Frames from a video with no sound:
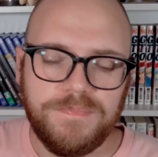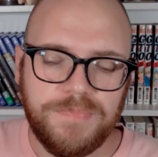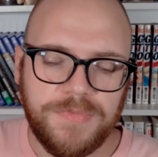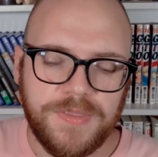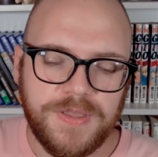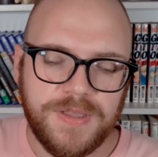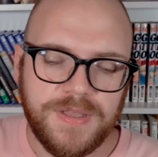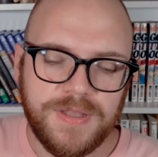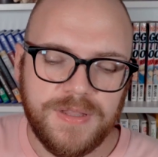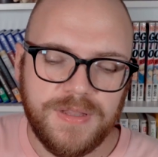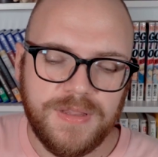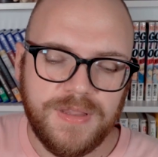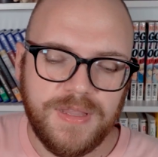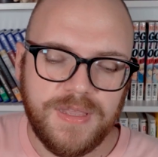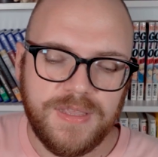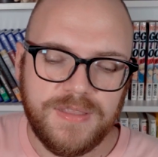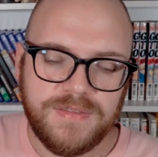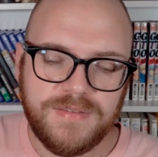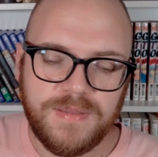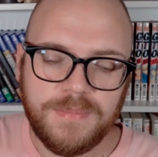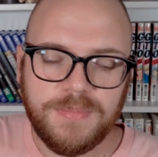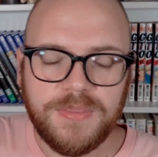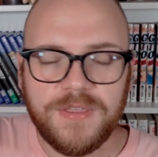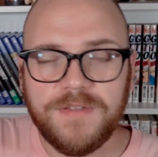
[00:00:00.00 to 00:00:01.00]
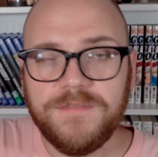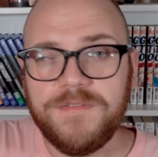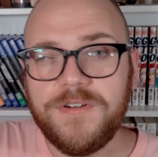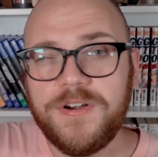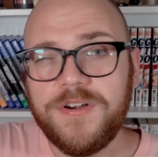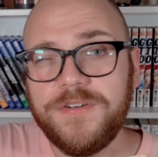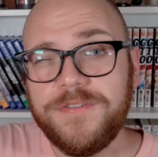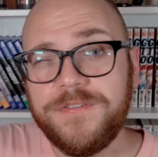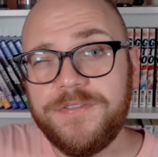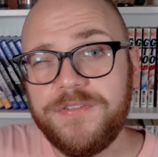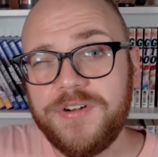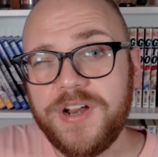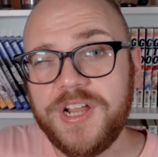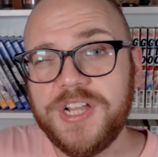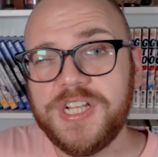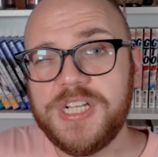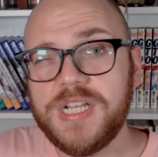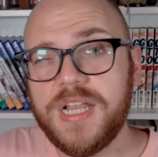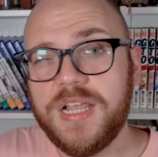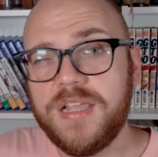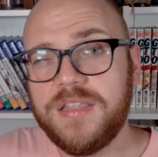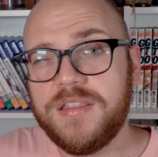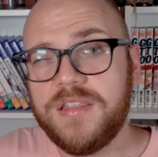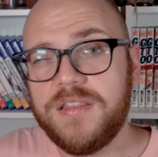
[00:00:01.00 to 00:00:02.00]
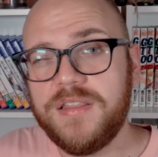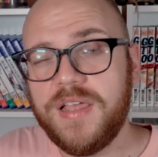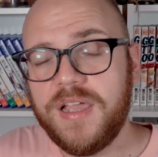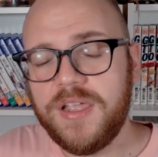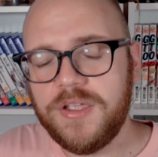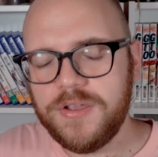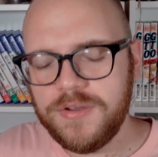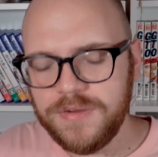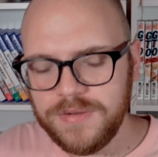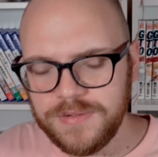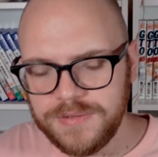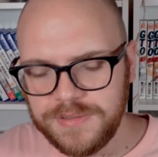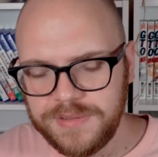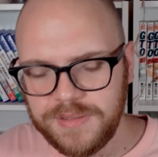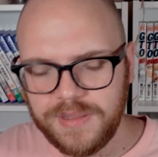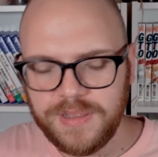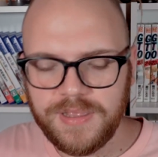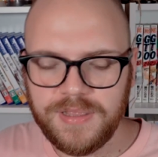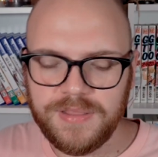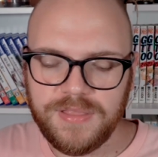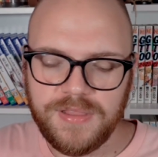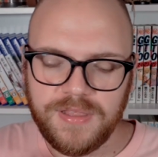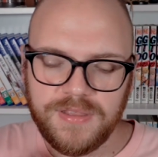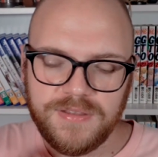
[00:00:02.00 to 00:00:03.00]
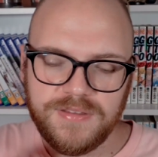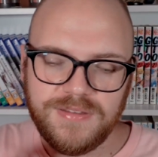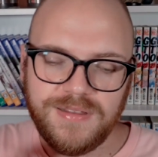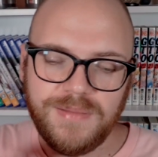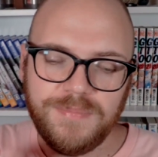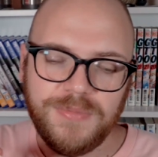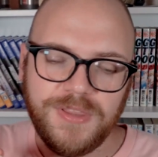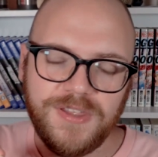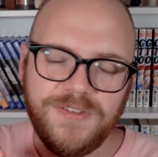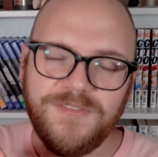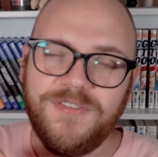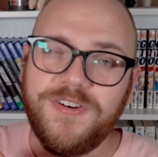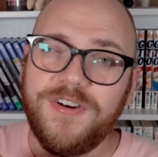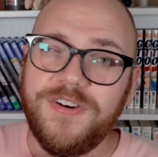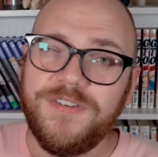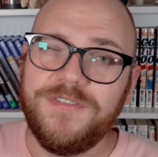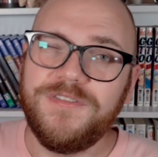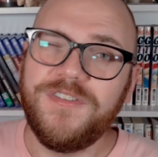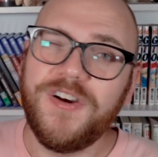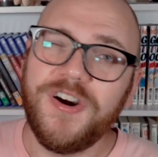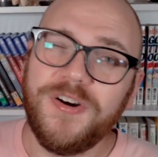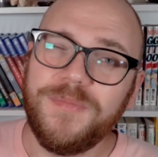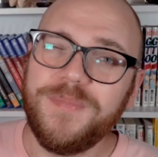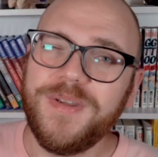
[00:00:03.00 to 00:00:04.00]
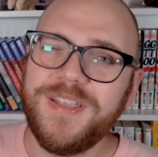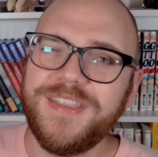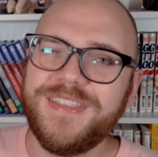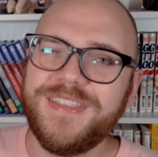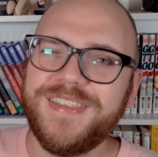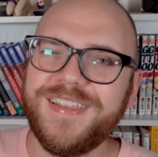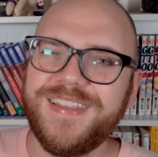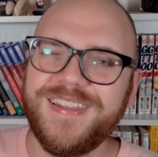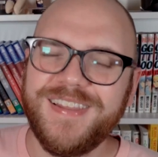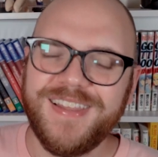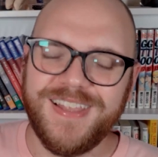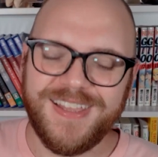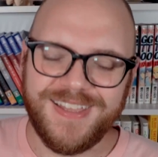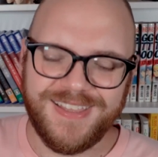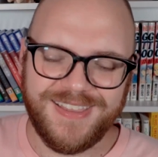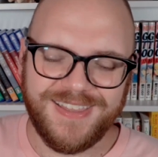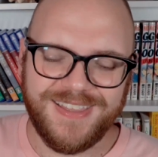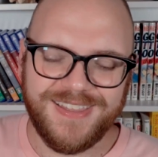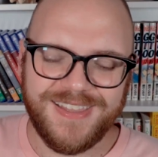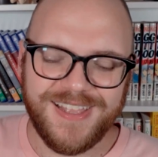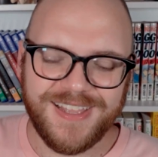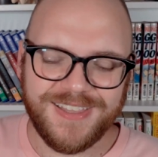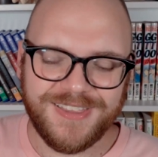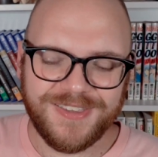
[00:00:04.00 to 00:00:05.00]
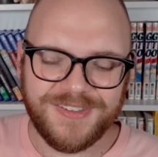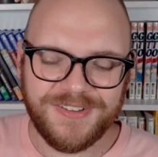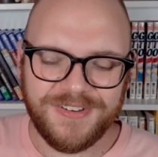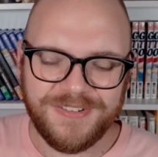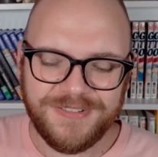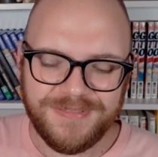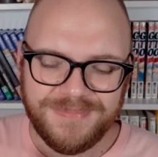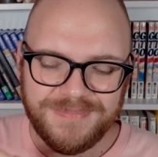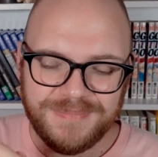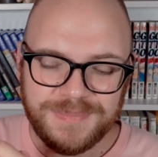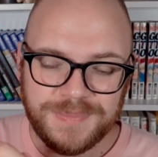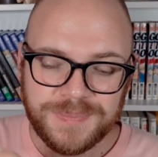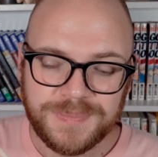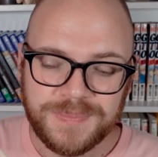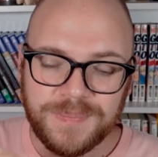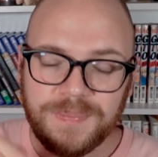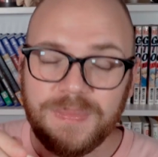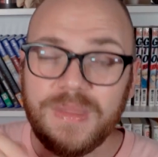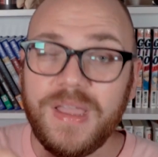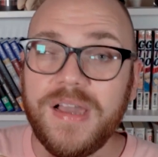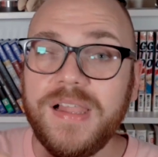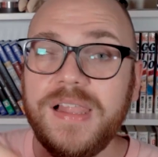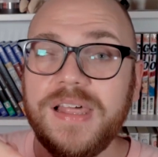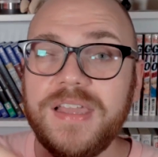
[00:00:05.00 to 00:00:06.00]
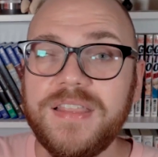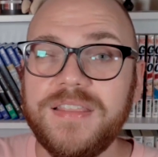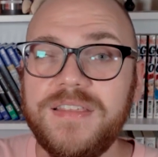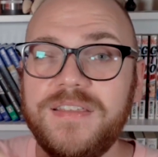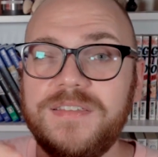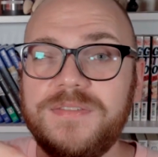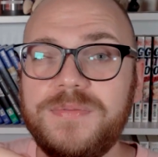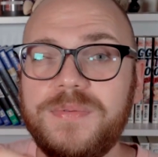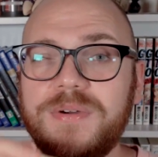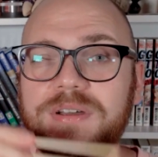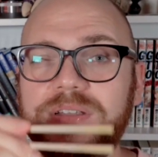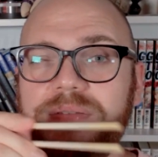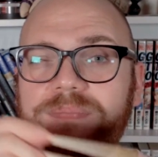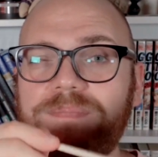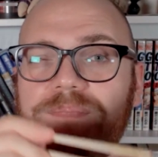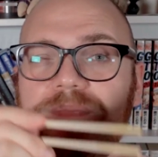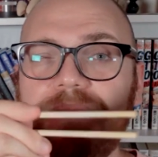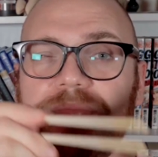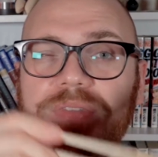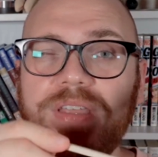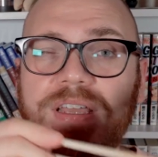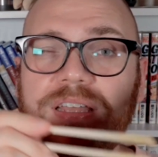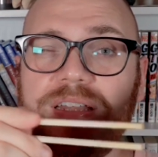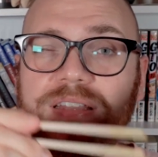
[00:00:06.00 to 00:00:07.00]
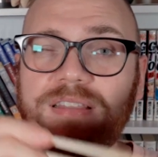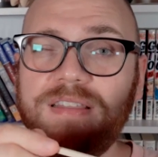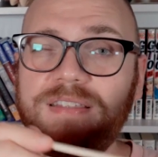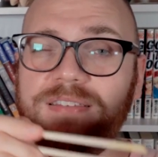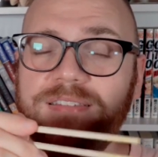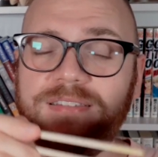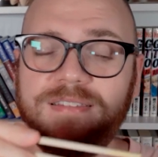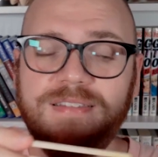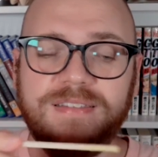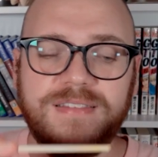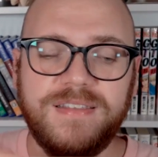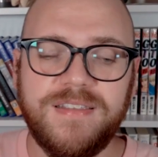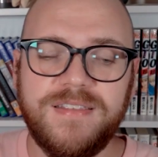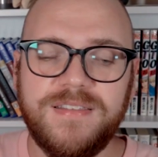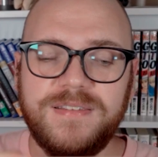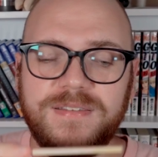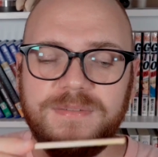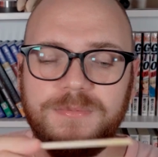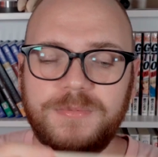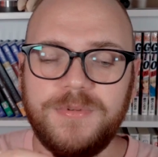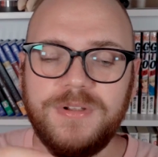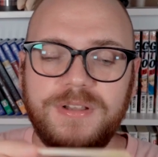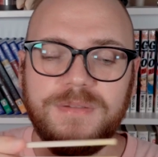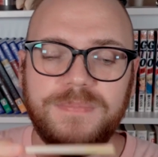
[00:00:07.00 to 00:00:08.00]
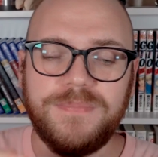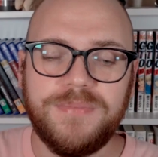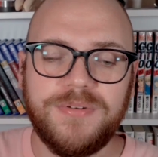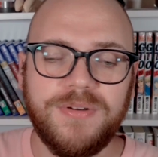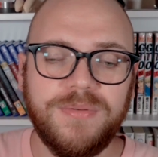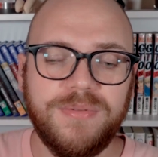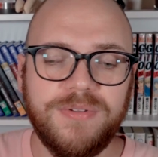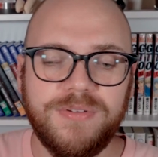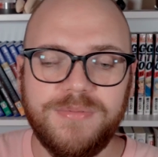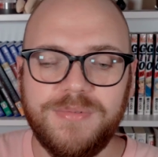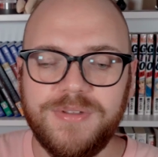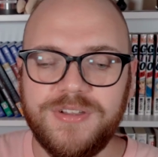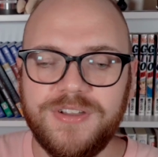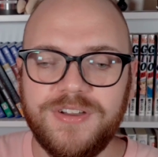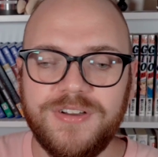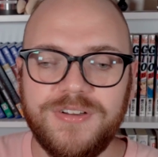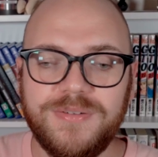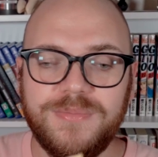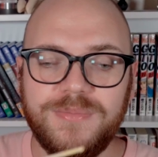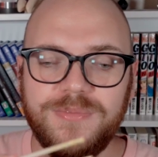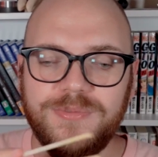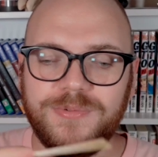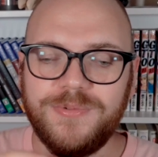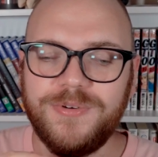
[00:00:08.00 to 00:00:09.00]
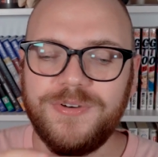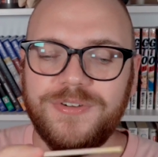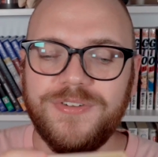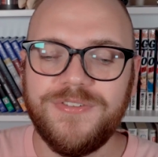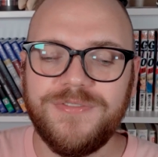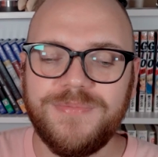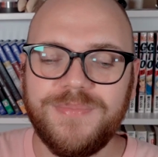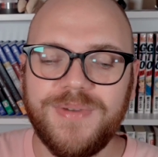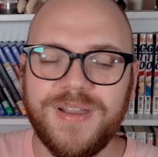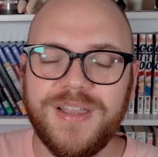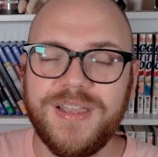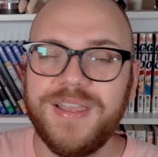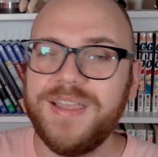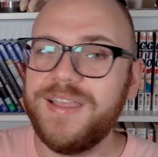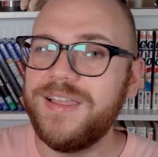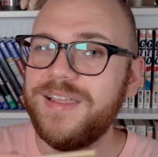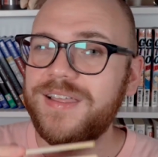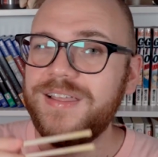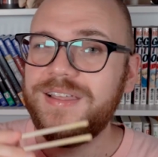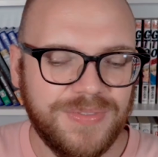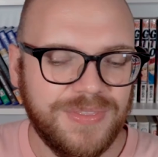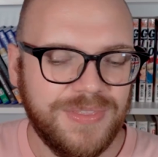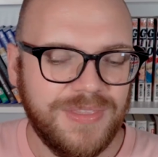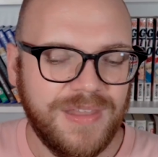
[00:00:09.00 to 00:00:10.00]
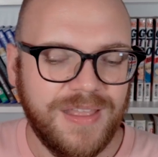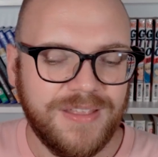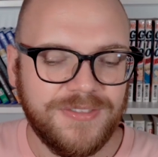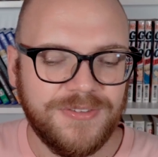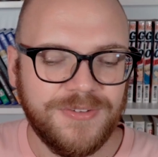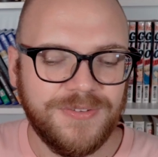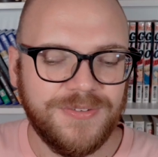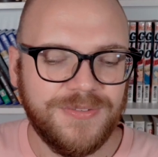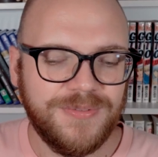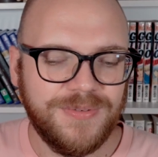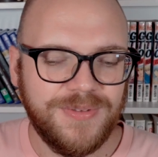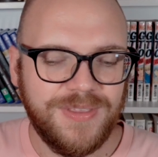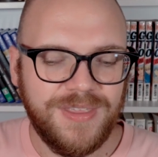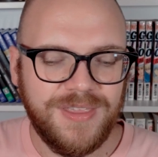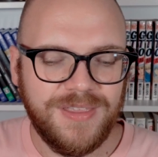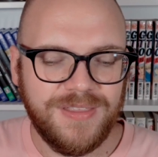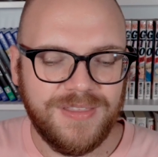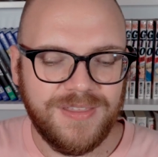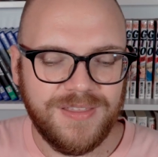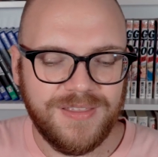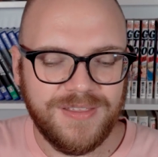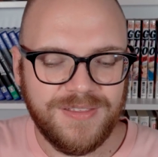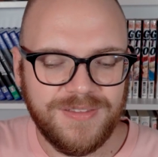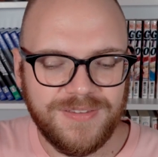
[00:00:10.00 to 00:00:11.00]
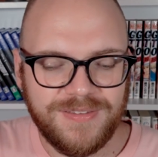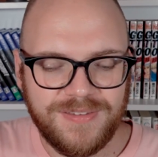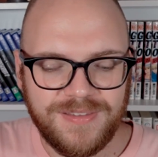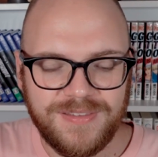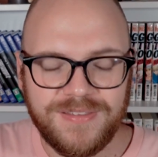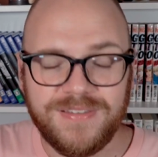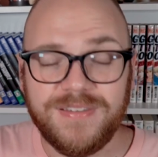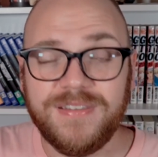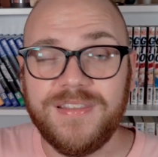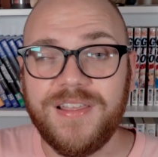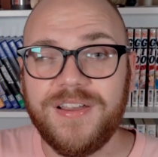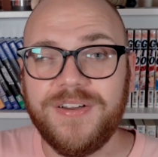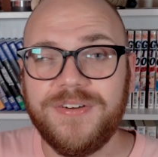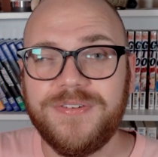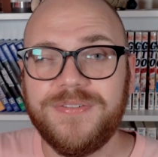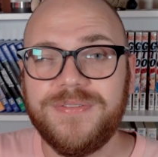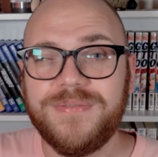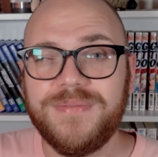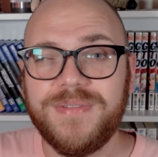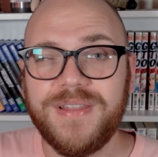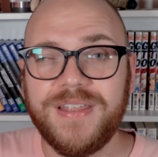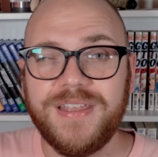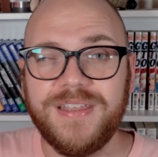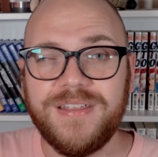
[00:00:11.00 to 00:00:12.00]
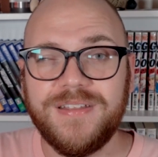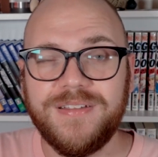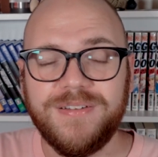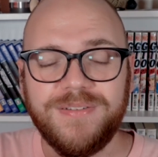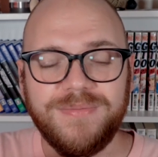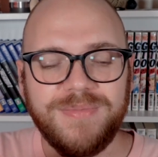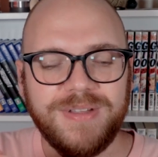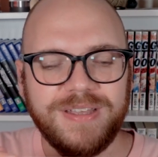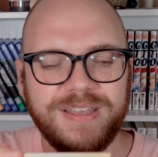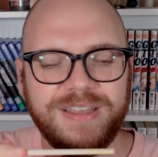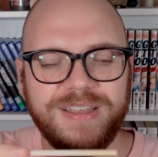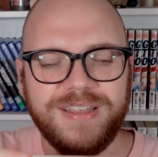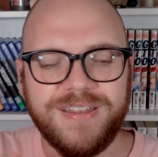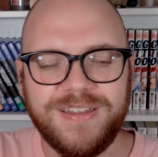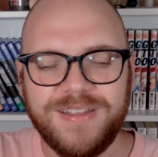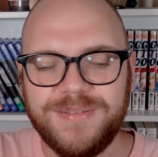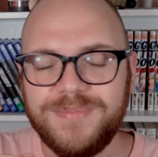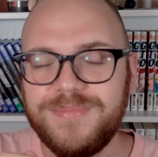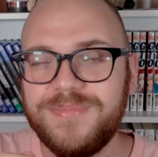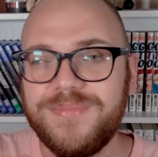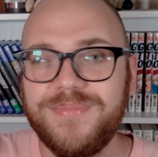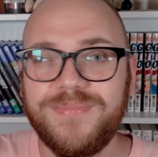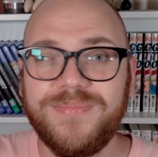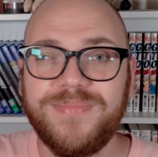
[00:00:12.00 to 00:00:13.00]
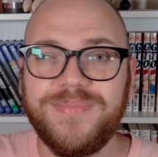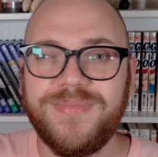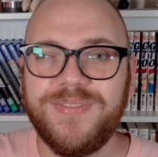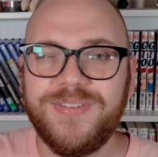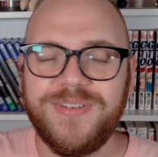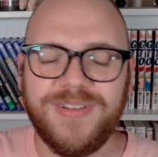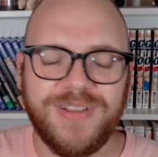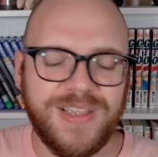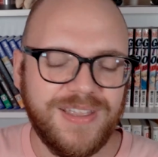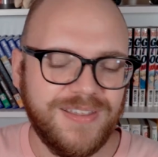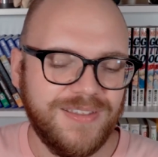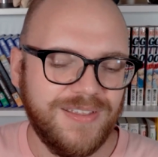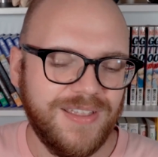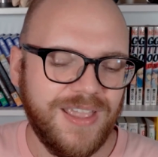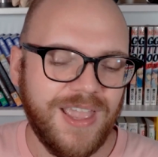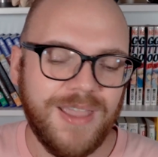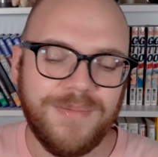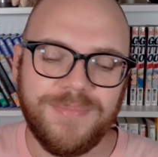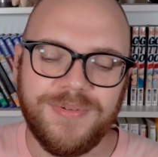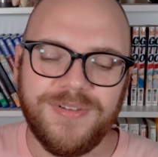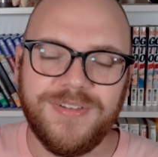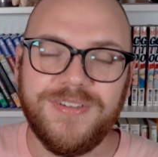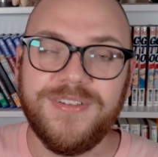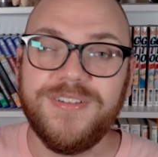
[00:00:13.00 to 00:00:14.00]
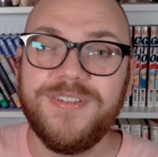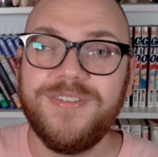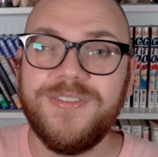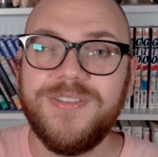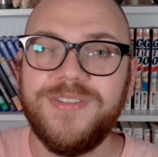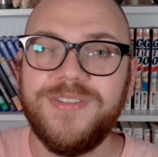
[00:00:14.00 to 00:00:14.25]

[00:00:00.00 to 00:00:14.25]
like something very fresh like the daikon and then something very fermented like the natto. I like this one, and this will probably become one of my nattos to eat since now. Like, oh my god, I'm happy